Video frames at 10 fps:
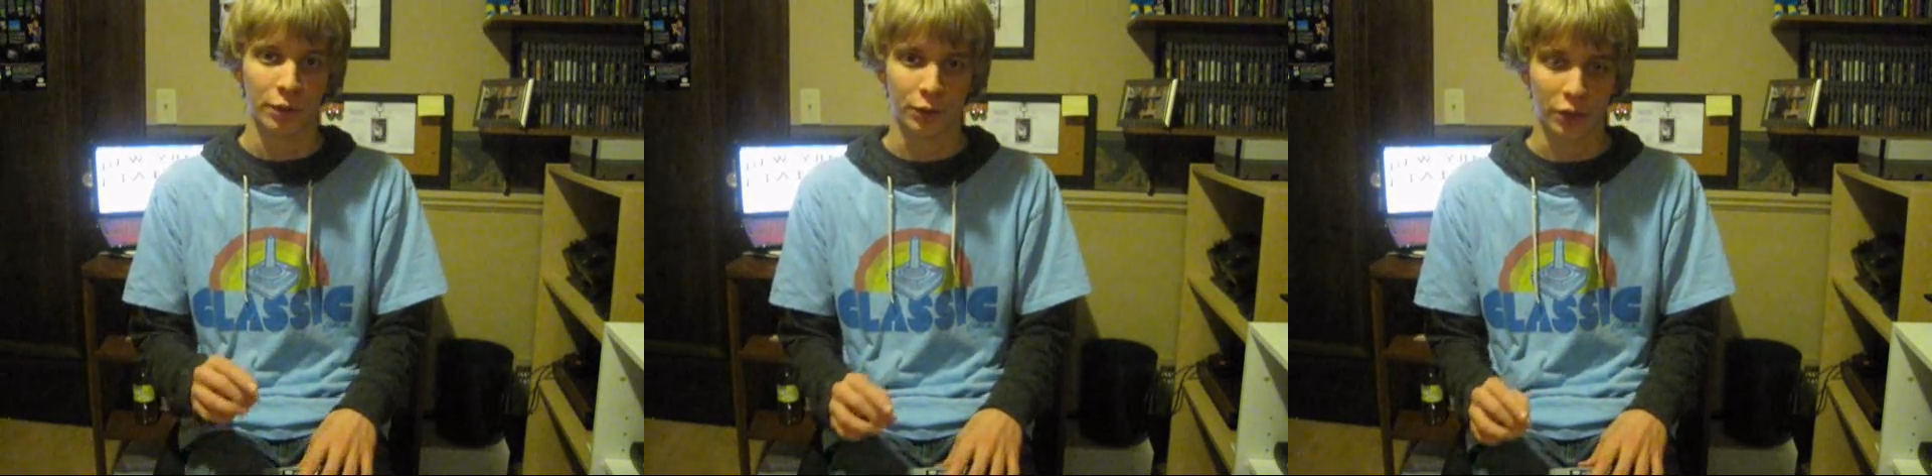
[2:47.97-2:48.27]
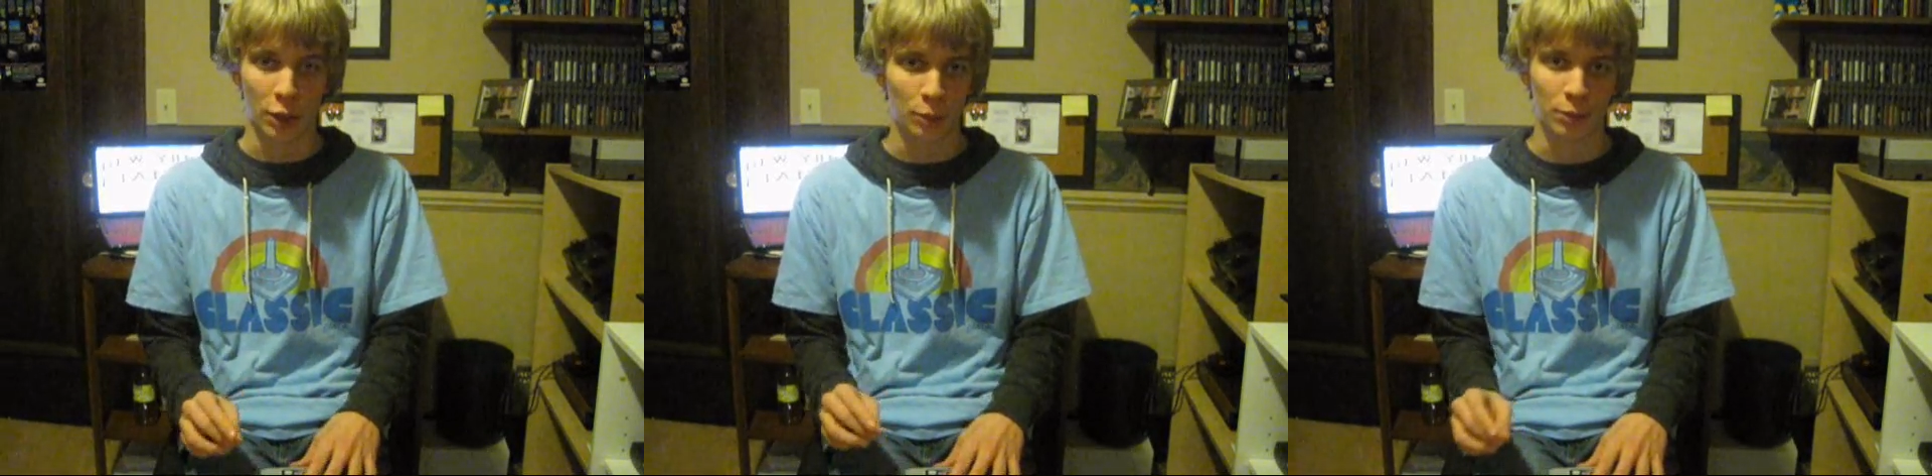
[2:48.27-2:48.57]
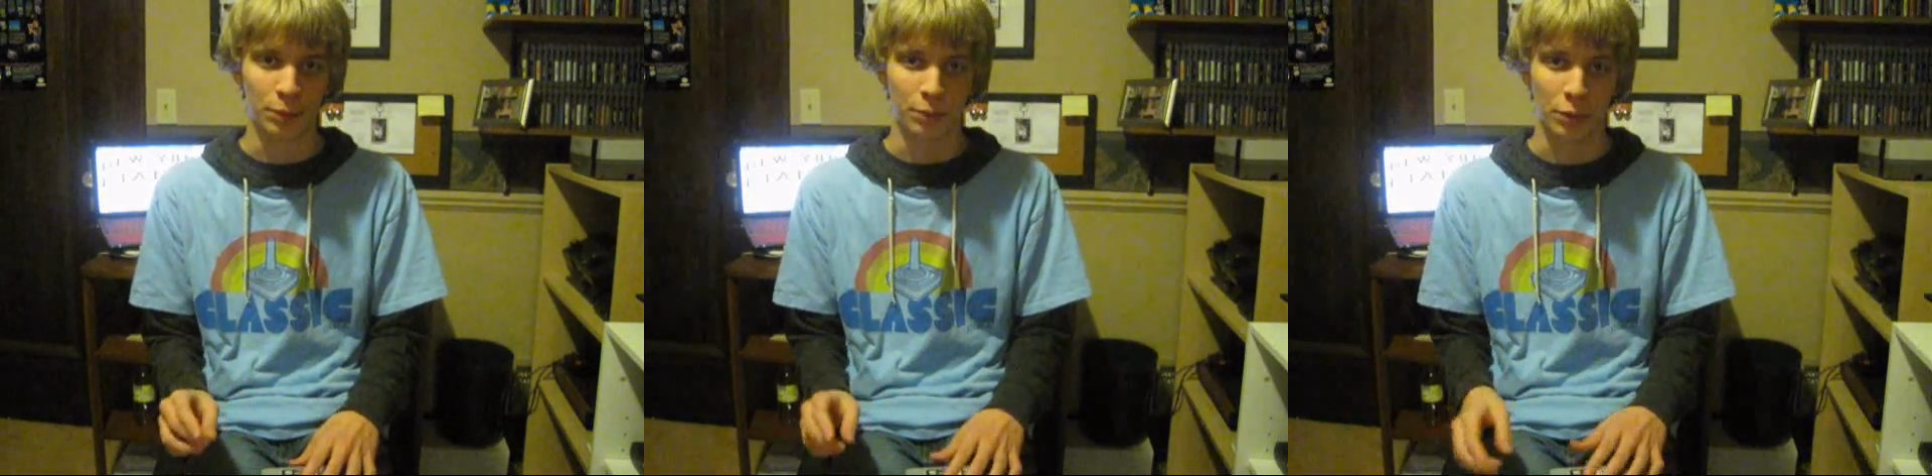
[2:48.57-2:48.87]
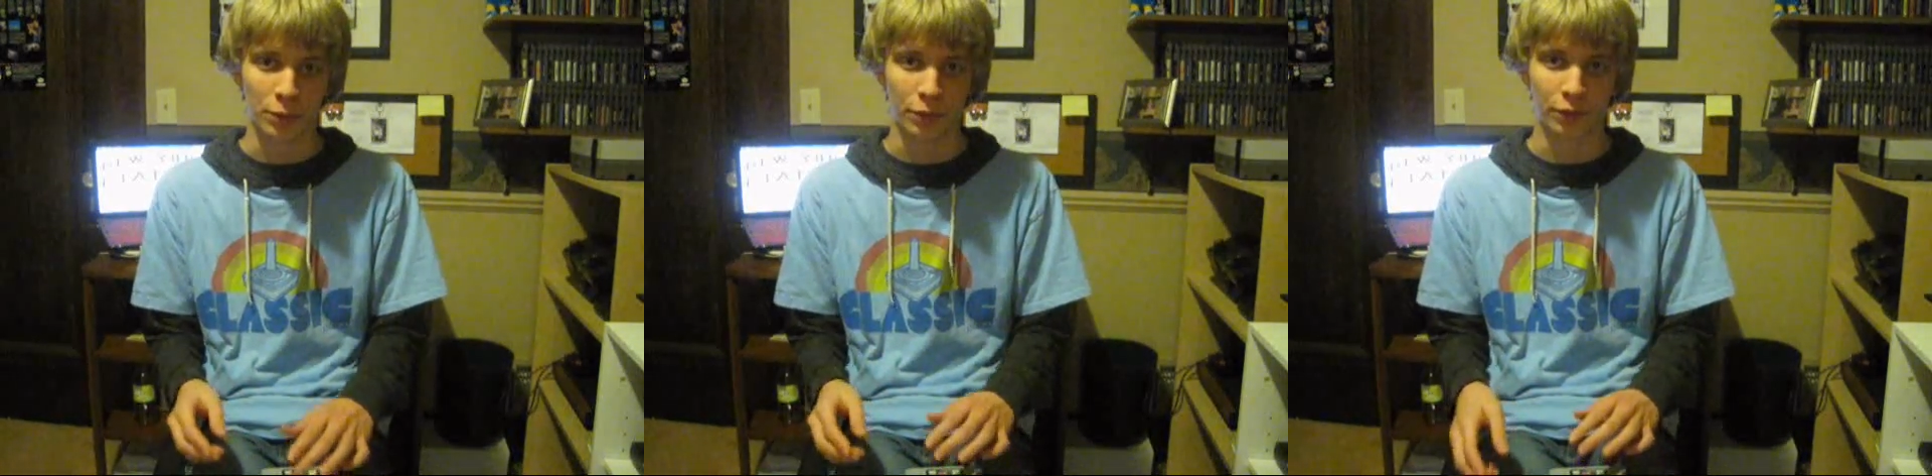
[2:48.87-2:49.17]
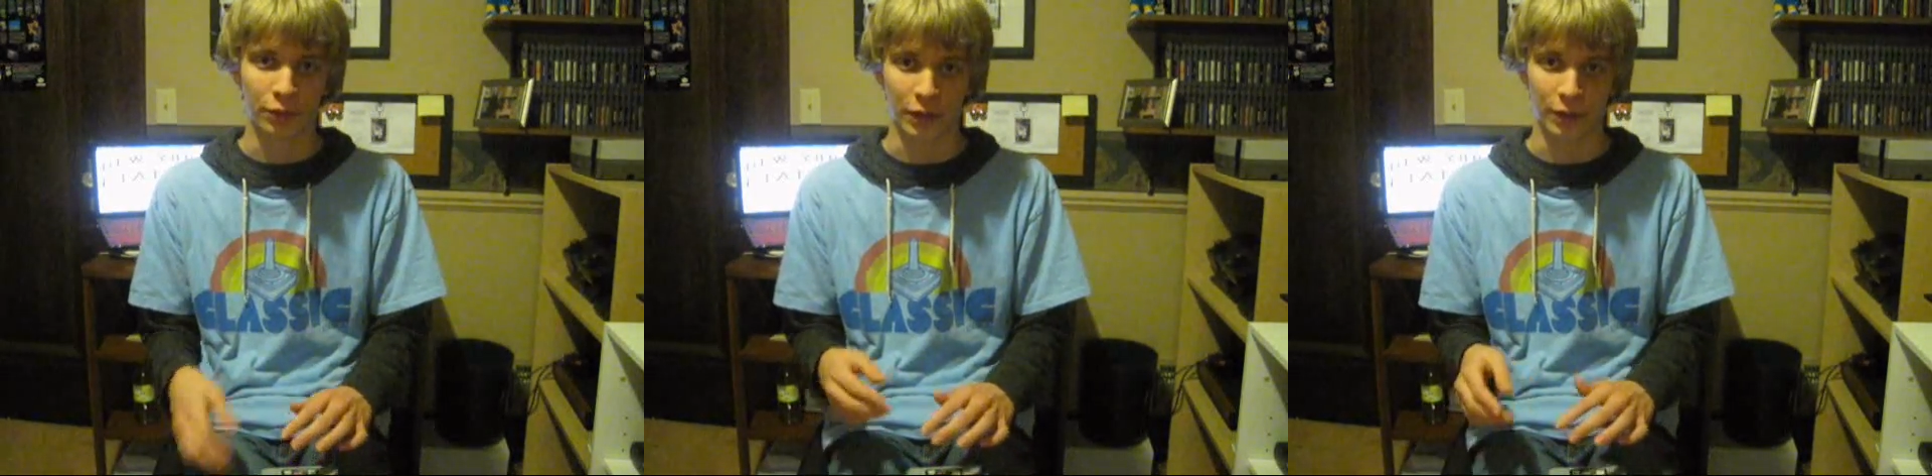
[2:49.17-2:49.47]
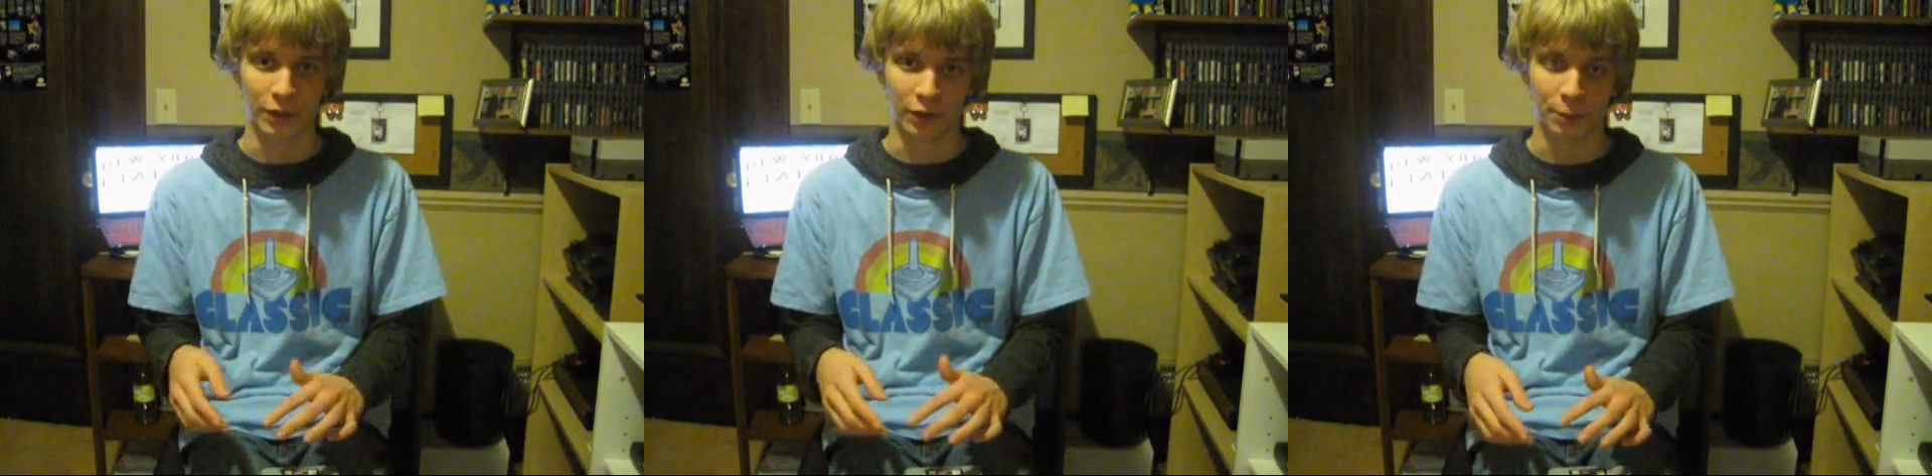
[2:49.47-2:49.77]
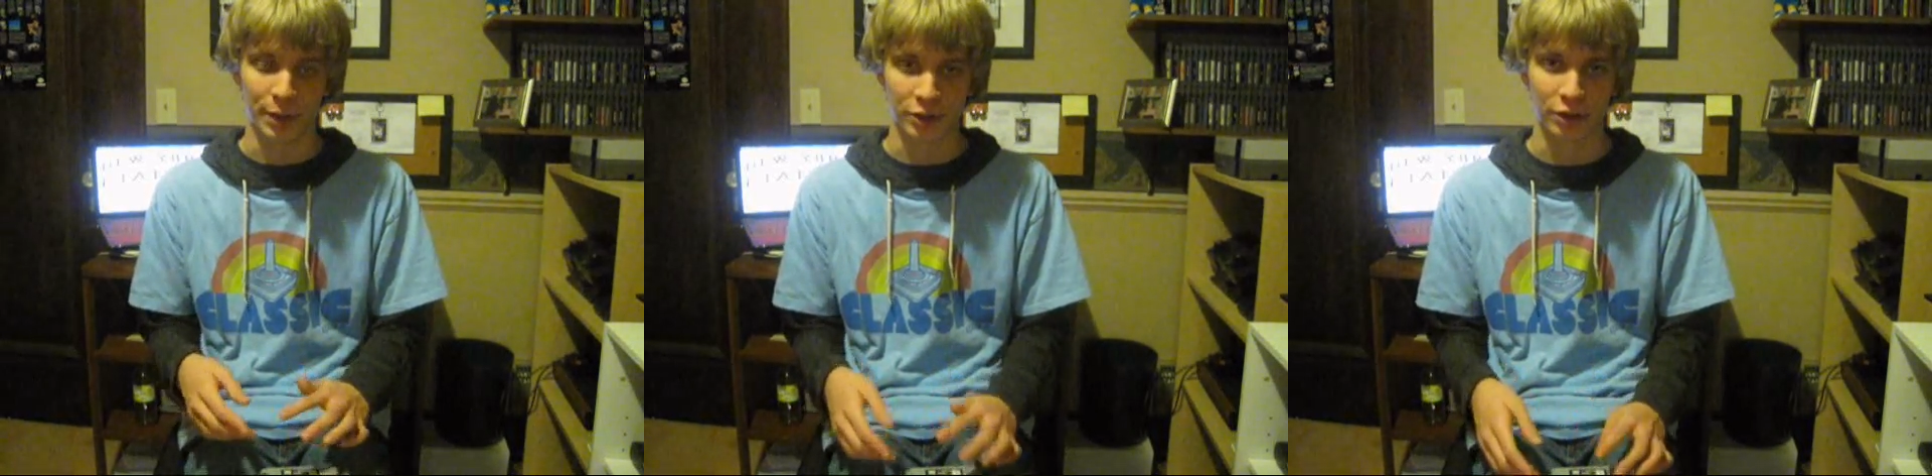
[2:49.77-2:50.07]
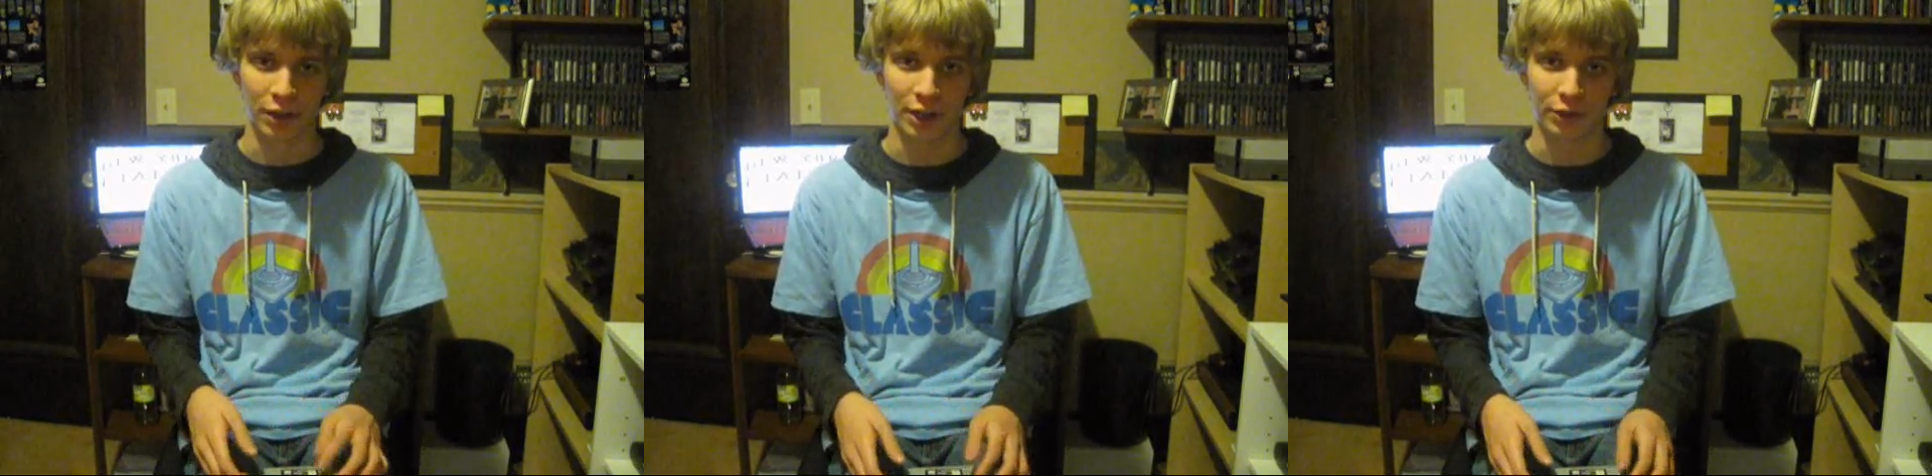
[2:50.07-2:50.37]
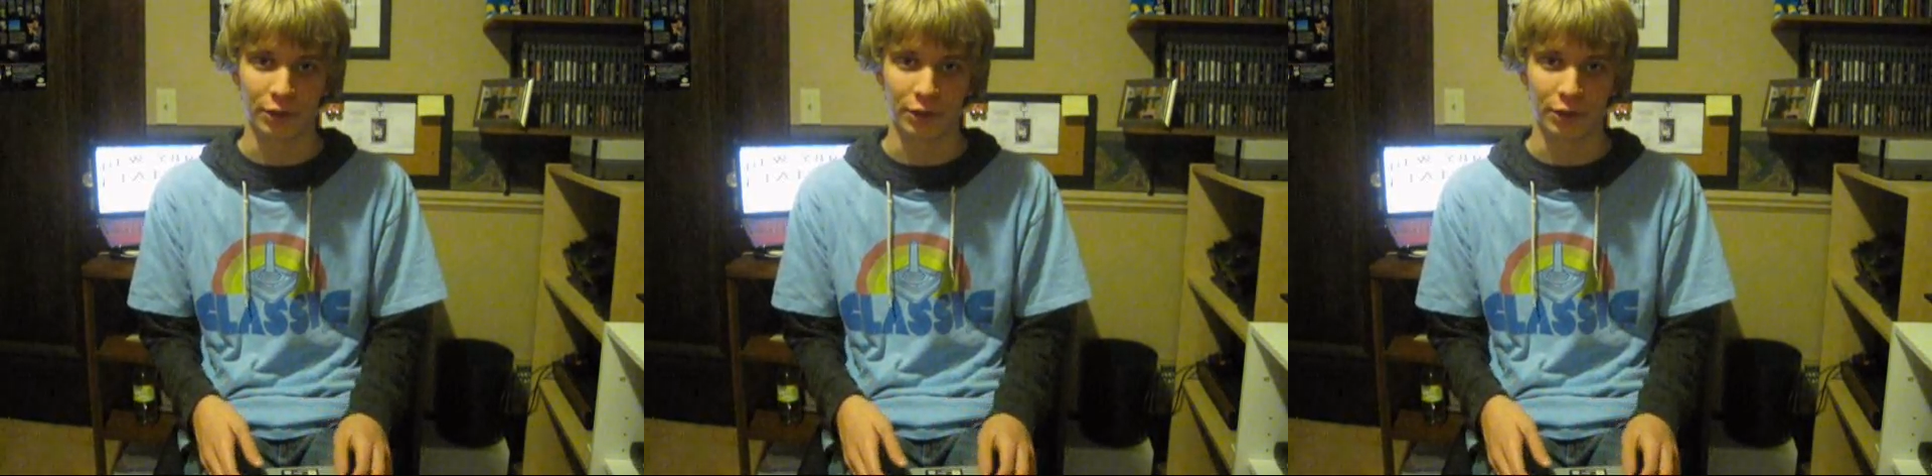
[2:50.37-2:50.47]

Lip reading: there's a couple booths there that specialize